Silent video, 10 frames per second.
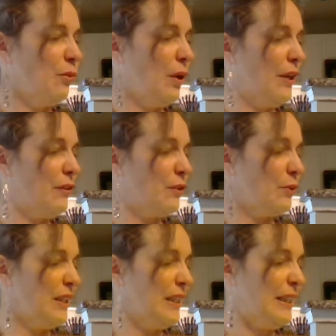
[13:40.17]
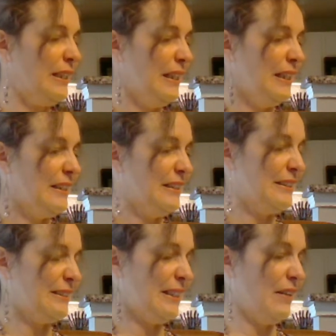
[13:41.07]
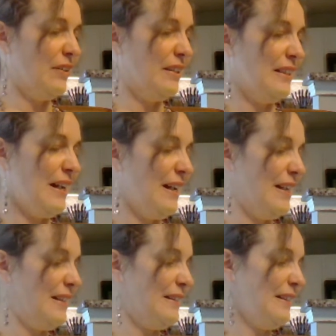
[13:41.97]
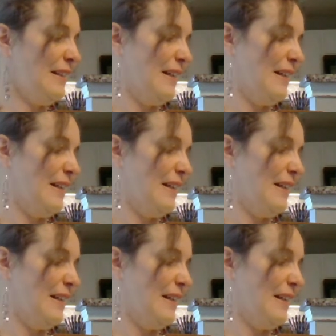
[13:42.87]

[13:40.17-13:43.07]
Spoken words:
1, 3, 7, 9,